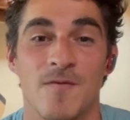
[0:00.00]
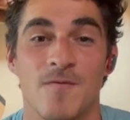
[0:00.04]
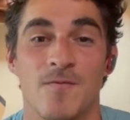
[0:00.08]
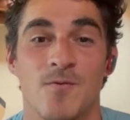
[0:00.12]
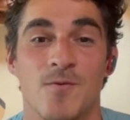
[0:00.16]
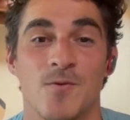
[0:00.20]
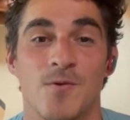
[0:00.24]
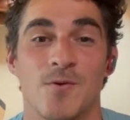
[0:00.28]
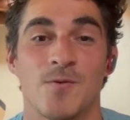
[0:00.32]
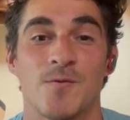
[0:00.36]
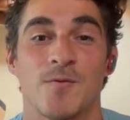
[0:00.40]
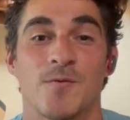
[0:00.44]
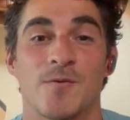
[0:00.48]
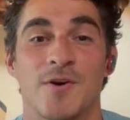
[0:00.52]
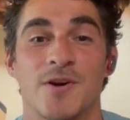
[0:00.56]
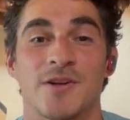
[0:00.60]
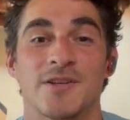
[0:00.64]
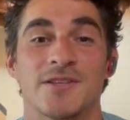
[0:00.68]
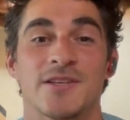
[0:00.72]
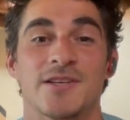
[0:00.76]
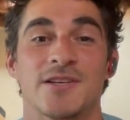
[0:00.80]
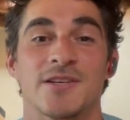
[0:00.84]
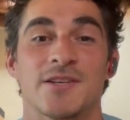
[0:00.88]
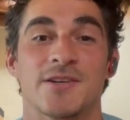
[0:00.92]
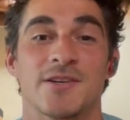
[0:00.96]

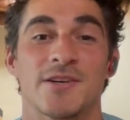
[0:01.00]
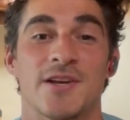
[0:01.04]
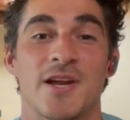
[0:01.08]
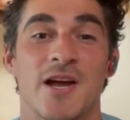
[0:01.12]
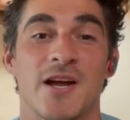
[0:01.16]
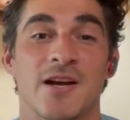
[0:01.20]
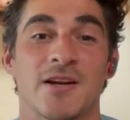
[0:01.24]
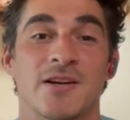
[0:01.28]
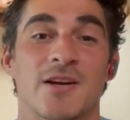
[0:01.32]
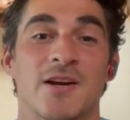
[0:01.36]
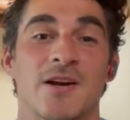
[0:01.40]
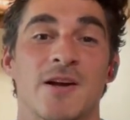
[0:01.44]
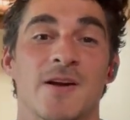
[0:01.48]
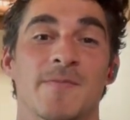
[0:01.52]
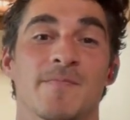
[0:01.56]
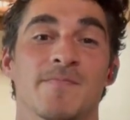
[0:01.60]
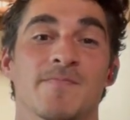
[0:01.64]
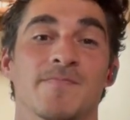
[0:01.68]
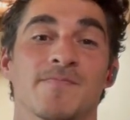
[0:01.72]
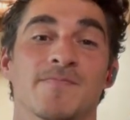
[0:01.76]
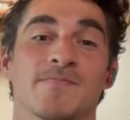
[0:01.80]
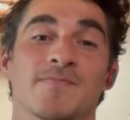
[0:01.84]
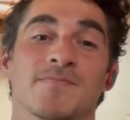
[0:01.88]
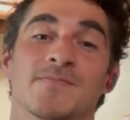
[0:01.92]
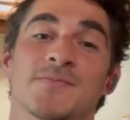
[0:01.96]
fourthfrontier.com.
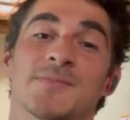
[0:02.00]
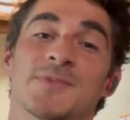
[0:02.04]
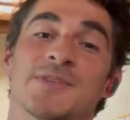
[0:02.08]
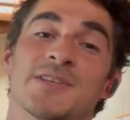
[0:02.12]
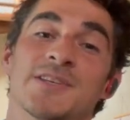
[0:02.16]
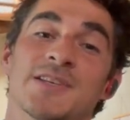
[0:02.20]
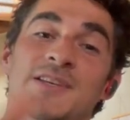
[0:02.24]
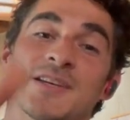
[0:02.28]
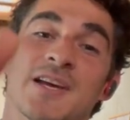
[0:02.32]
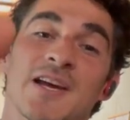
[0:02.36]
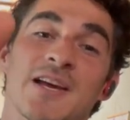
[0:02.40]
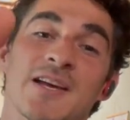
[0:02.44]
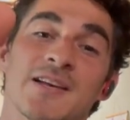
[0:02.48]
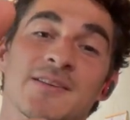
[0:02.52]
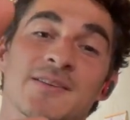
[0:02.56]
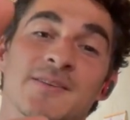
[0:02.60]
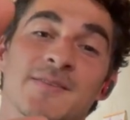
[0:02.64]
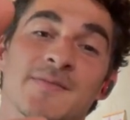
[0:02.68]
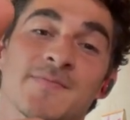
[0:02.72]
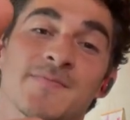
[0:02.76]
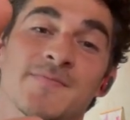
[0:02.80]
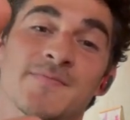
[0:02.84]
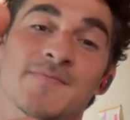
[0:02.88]
See you guys.